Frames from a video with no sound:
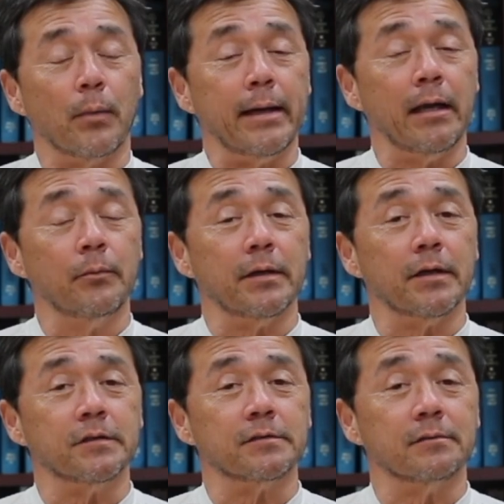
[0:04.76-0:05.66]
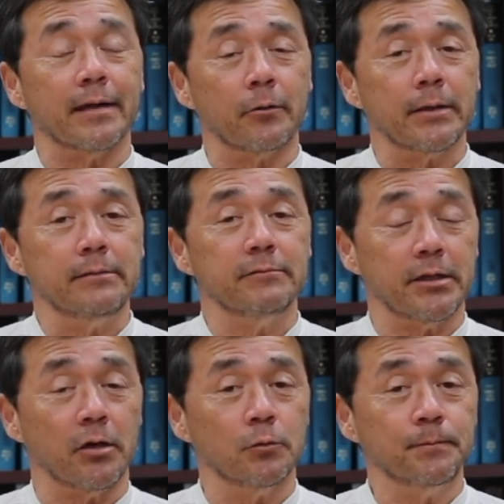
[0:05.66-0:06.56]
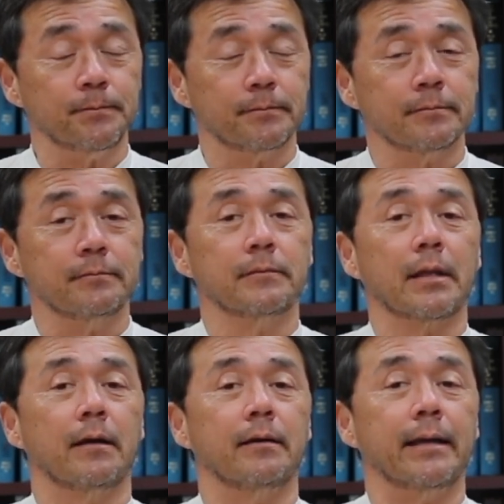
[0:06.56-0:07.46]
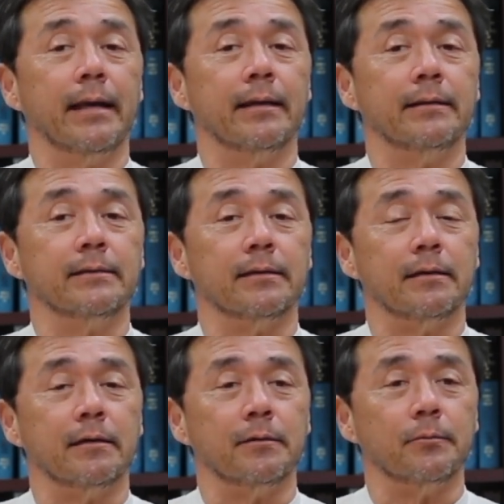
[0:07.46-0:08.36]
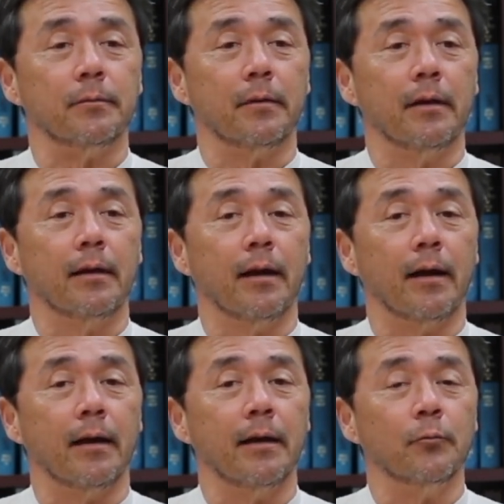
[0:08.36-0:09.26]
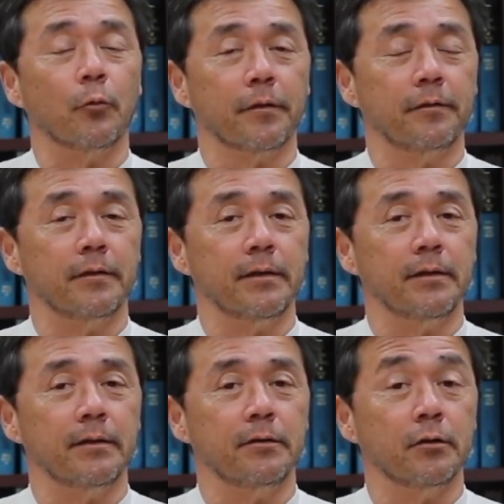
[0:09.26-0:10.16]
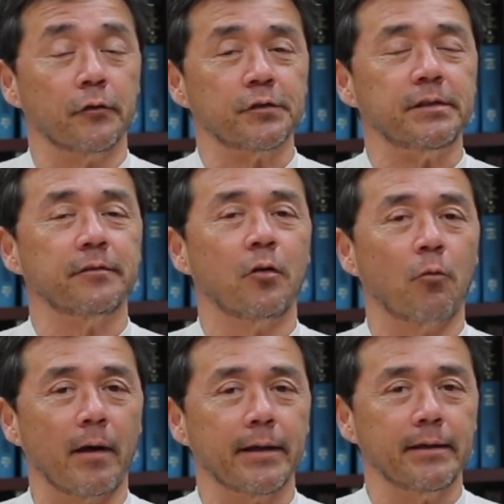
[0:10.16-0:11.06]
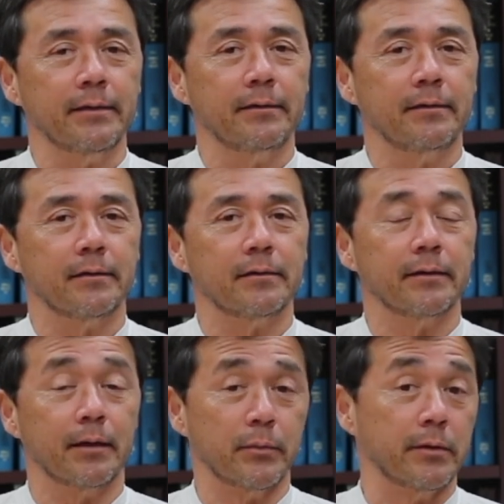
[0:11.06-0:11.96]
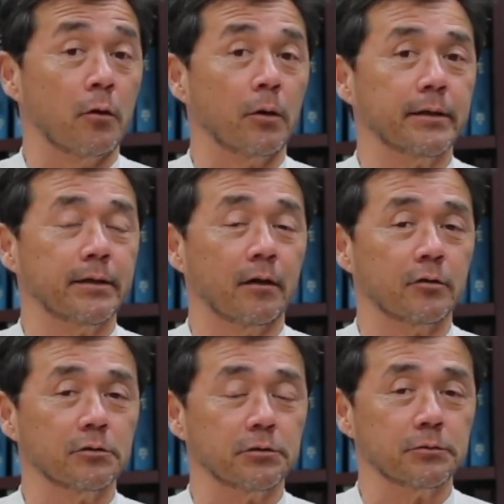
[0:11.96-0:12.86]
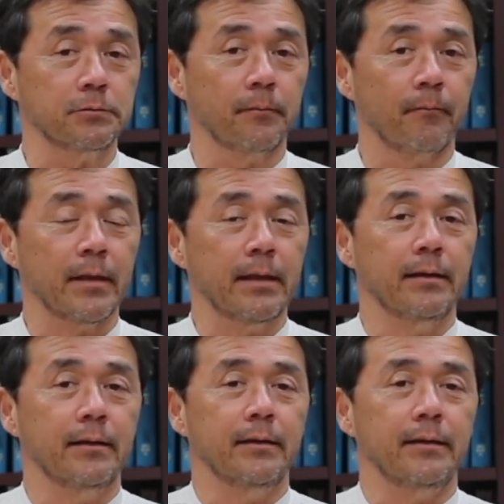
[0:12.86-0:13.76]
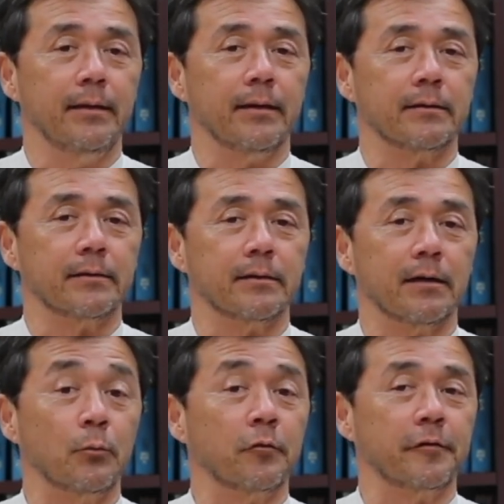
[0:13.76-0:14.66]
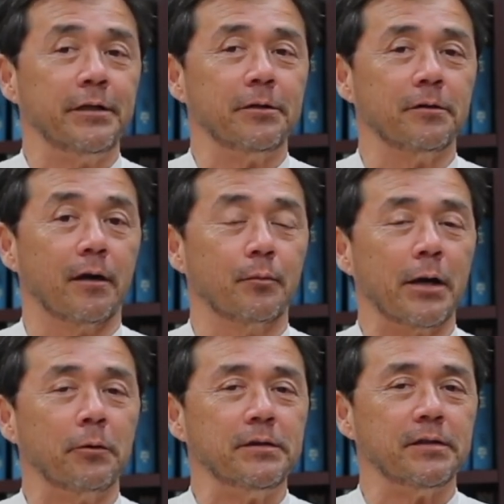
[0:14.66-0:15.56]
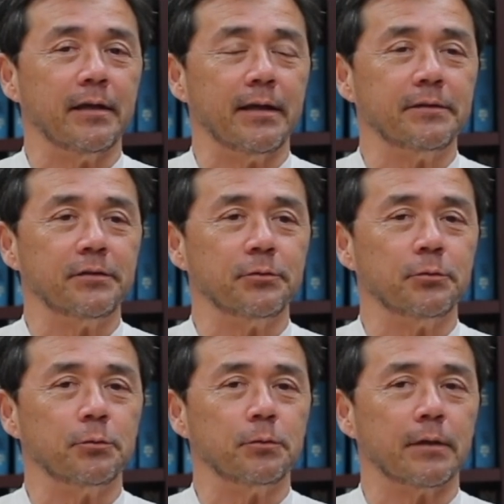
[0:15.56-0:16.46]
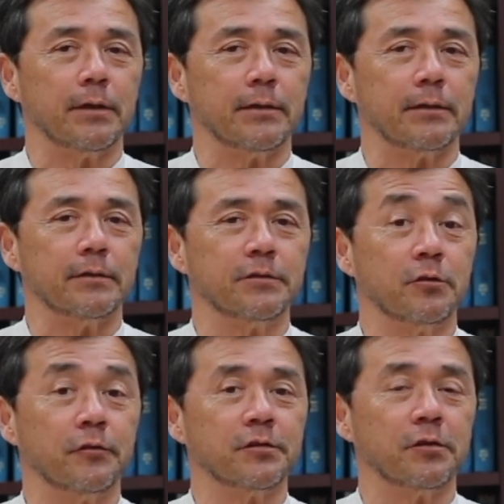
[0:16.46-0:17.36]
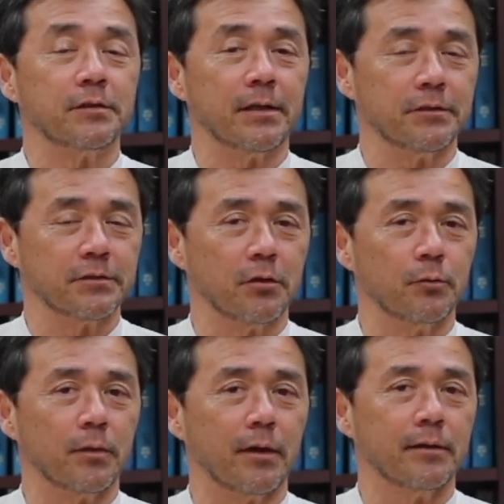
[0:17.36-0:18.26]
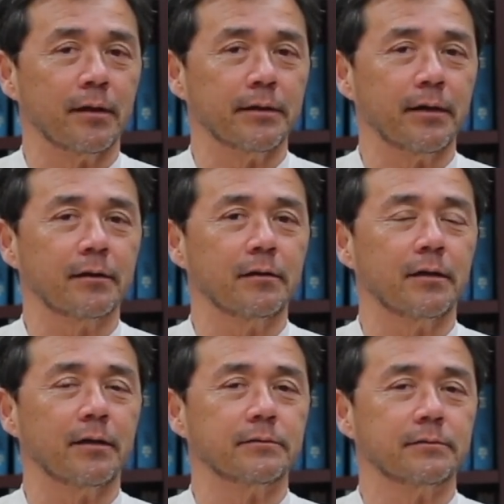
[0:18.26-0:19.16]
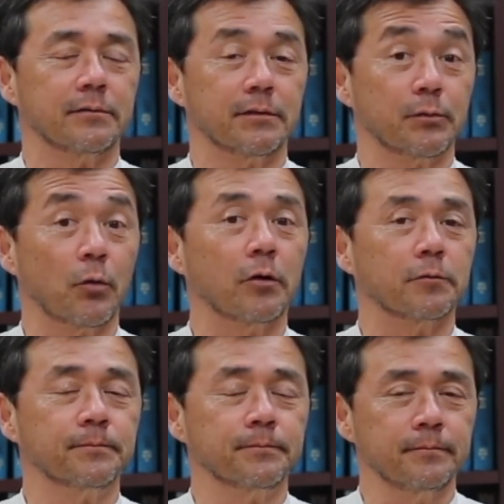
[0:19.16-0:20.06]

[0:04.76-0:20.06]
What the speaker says: My name is Larry Denneau, and I'm with the University of Hawaii at Manoa in Honolulu. And I'm over here on Maui today to service our telescope on Haleakala tomorrow.